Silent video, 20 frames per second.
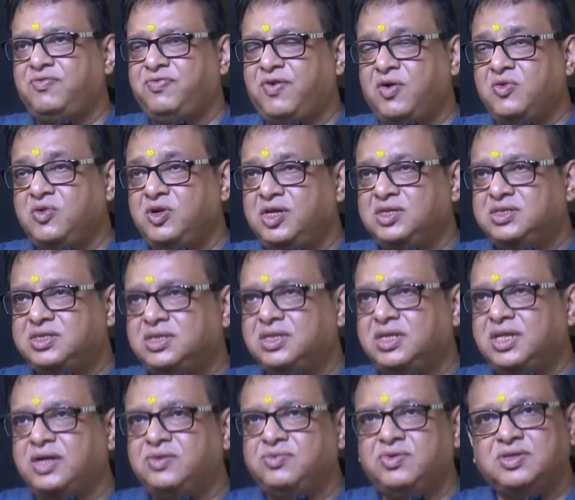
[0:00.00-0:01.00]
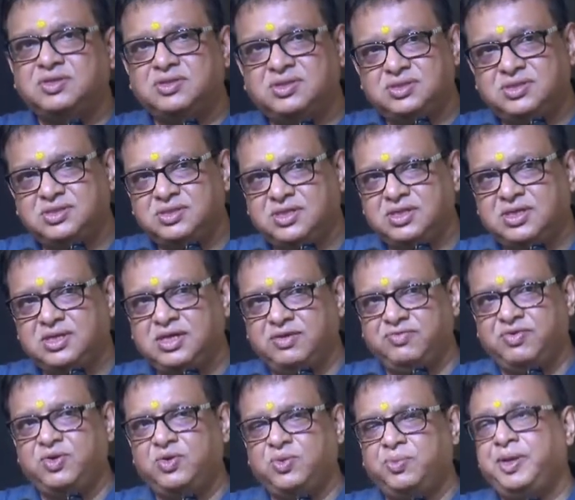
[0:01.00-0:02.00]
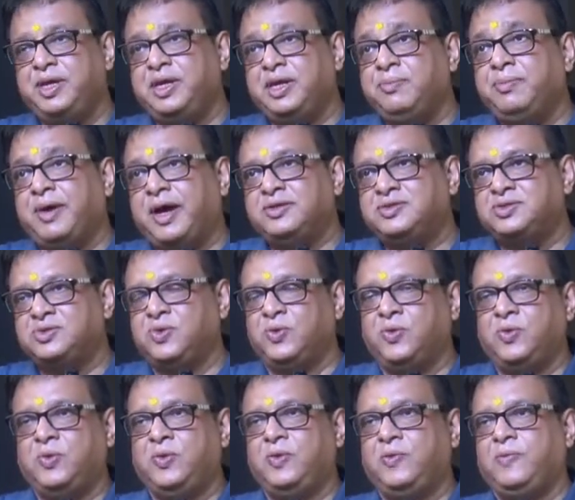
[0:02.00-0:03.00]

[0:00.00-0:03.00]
foundation that was given to me in my school.